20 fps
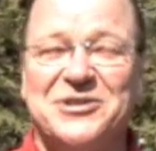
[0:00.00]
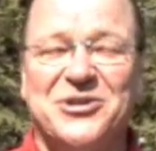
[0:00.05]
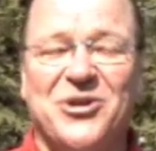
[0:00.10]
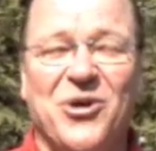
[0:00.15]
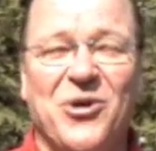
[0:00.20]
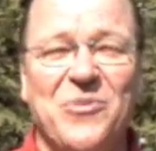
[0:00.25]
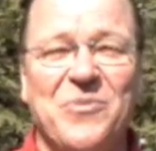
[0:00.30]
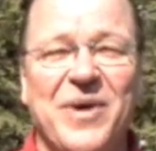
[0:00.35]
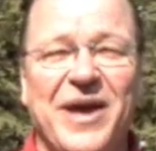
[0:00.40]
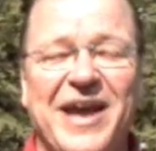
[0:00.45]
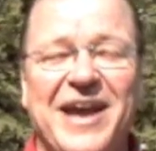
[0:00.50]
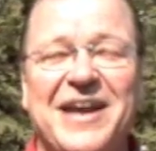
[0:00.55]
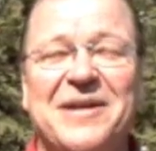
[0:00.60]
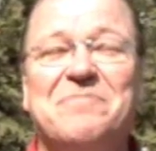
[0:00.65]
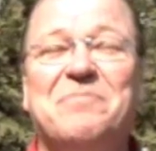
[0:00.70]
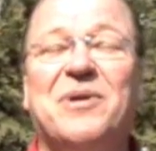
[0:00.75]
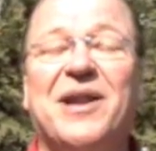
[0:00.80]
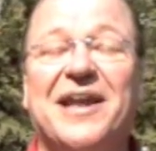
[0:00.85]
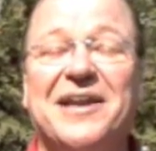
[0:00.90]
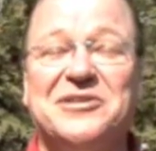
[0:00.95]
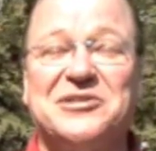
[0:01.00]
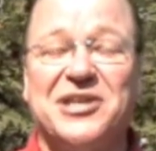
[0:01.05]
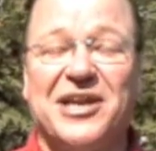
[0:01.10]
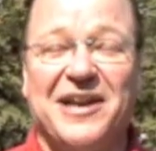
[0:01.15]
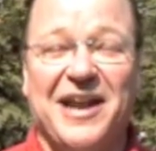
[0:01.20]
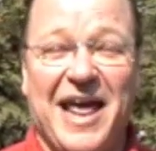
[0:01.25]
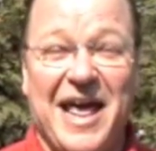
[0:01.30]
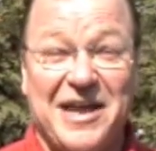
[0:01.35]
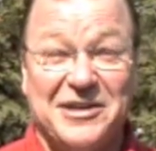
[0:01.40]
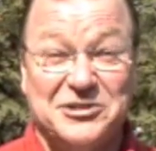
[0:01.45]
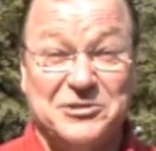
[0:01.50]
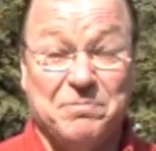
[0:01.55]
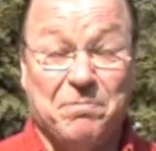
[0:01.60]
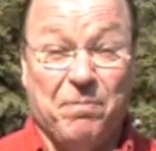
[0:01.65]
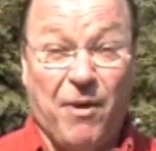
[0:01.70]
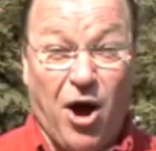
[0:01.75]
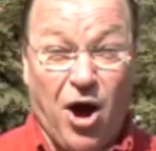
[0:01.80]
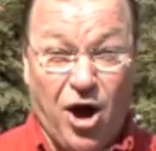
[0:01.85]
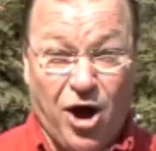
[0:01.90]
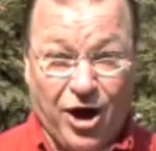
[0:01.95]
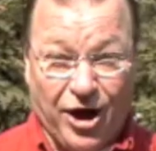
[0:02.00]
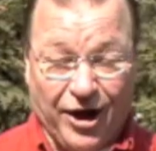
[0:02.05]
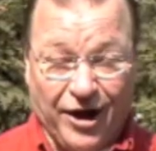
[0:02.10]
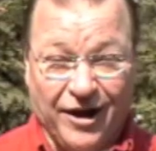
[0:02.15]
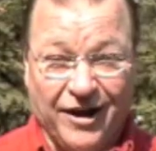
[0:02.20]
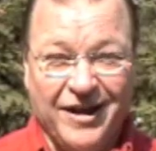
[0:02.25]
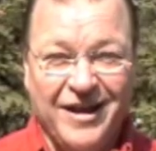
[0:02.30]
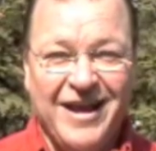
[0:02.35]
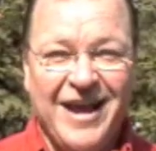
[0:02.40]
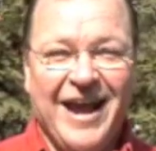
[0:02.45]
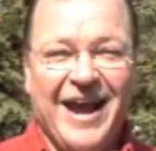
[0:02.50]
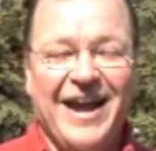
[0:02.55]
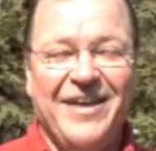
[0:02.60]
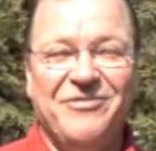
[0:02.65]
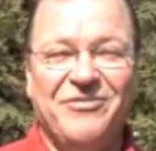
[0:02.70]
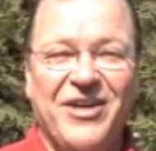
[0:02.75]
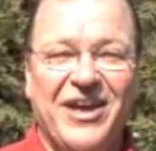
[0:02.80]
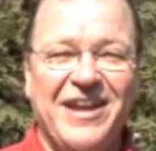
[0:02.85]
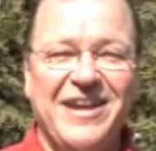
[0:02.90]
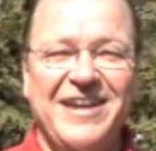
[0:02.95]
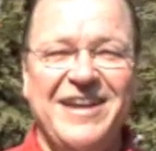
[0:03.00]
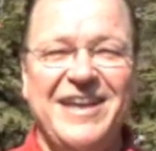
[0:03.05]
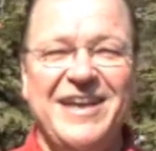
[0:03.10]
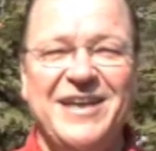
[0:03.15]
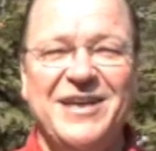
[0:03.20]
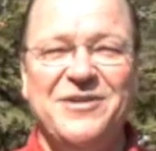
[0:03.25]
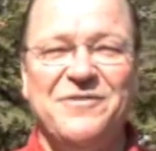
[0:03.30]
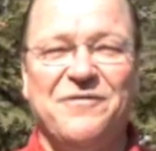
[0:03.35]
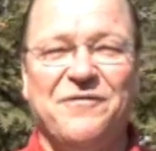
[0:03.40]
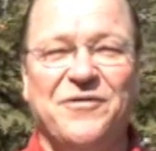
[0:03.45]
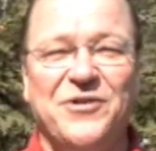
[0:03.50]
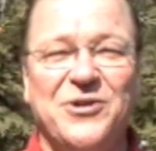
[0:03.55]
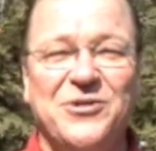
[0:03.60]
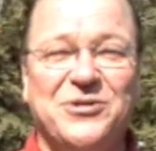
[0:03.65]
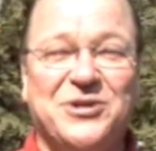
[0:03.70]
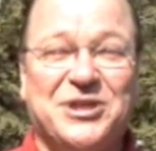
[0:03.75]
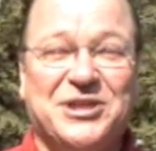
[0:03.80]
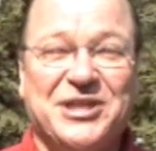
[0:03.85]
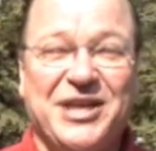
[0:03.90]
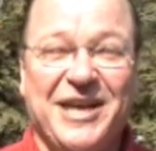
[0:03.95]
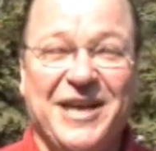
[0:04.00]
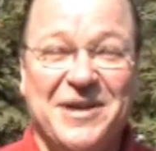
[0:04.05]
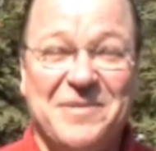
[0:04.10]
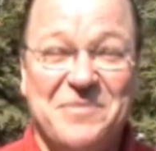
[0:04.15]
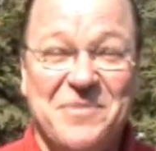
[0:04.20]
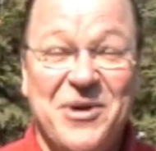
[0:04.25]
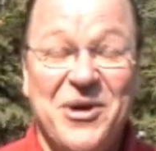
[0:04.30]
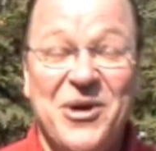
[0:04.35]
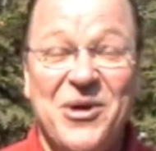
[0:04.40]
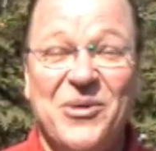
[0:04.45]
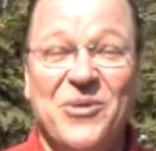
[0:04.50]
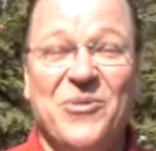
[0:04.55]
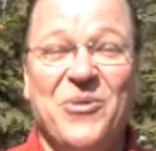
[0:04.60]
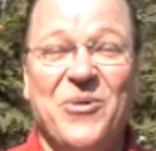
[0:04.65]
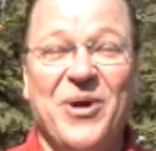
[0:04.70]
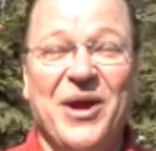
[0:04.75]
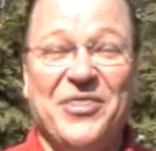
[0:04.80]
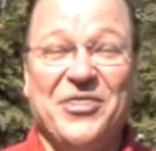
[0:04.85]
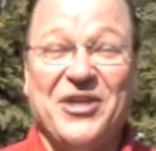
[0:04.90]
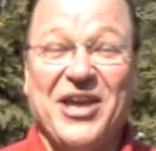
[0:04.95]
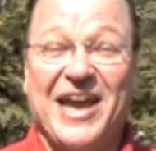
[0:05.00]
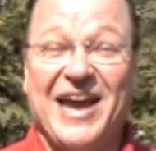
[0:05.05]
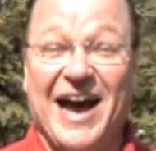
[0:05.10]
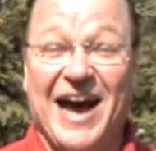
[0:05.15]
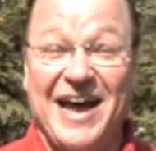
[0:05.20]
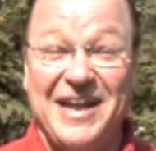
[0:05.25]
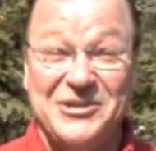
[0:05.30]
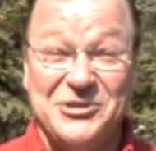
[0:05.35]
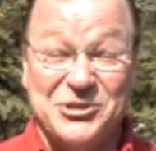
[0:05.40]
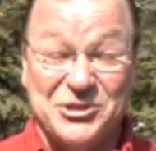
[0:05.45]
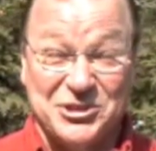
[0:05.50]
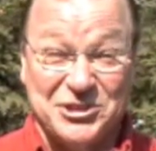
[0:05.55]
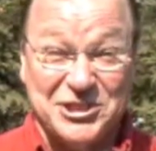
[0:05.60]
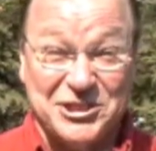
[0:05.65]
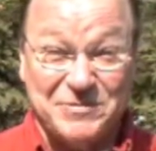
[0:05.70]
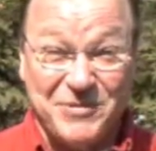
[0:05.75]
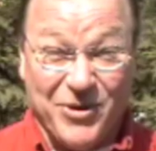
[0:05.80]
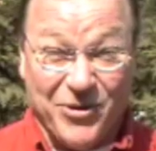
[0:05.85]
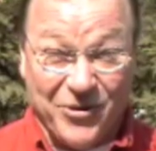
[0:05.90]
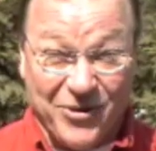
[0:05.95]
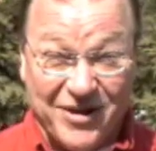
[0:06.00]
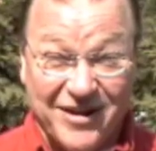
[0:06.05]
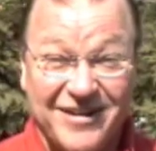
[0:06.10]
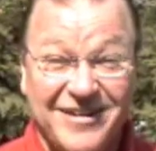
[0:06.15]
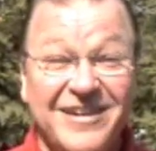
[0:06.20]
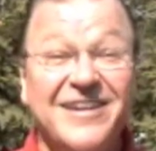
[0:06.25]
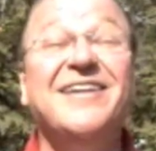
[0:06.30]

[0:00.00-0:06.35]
homemade plexiglass bong, and then he infused him with ganja smoke.